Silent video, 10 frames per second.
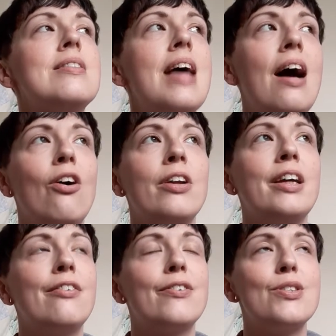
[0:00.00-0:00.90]
sat on
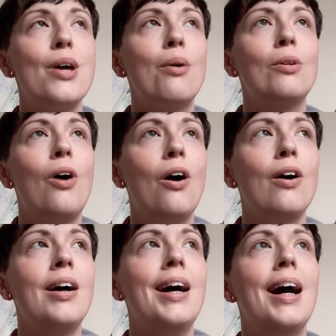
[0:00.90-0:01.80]
it for so
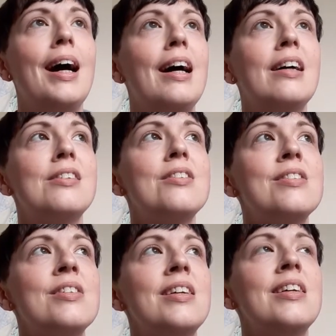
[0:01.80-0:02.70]
long and